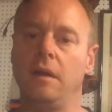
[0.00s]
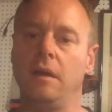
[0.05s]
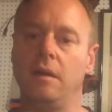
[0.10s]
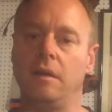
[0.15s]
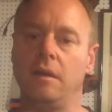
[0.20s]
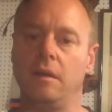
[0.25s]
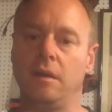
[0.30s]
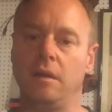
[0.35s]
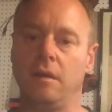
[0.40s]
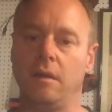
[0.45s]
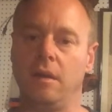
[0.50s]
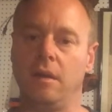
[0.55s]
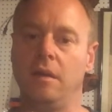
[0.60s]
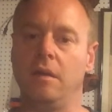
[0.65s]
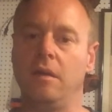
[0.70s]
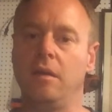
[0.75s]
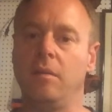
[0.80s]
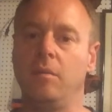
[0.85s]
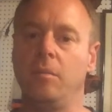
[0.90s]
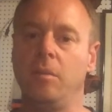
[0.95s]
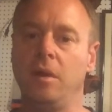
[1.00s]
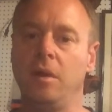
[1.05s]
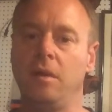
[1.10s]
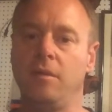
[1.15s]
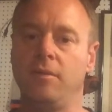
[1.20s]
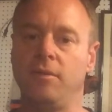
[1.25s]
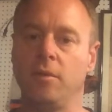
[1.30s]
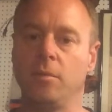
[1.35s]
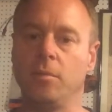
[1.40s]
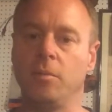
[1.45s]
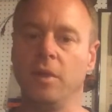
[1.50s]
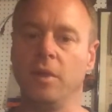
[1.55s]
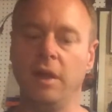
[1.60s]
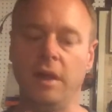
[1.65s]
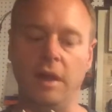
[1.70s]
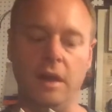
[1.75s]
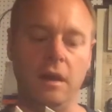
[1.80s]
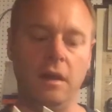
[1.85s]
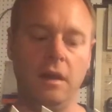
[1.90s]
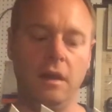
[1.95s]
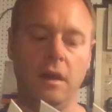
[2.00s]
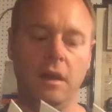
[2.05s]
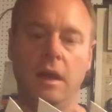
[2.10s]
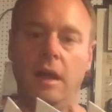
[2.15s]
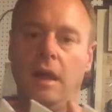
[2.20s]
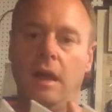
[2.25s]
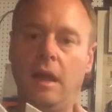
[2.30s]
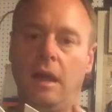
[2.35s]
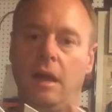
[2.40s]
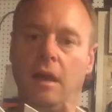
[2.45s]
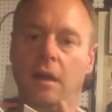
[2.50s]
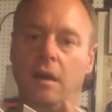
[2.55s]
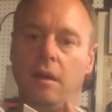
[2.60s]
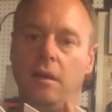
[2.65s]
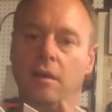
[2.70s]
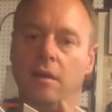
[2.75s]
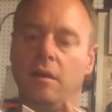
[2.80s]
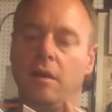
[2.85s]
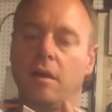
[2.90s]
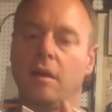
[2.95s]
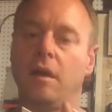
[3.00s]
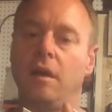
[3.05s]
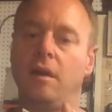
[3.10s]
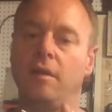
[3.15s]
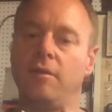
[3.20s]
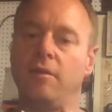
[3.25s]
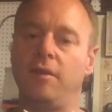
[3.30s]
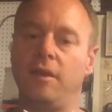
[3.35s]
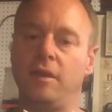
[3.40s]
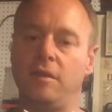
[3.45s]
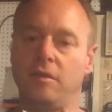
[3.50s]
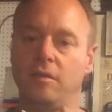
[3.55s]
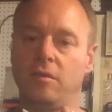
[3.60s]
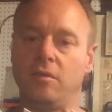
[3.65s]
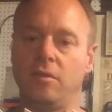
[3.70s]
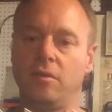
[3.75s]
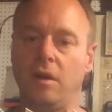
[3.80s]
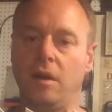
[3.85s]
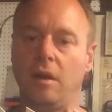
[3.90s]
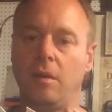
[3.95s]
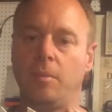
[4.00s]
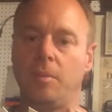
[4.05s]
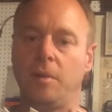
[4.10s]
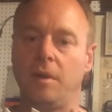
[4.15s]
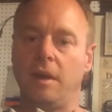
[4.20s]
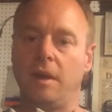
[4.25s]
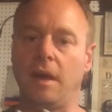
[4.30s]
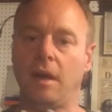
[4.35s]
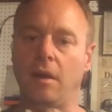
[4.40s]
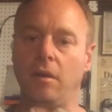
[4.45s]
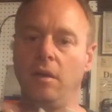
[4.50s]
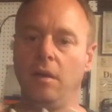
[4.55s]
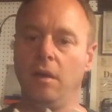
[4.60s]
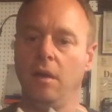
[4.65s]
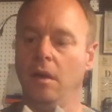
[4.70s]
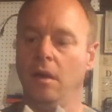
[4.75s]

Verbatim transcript: into the into the meat of your blade and the cutting face is straight up and down.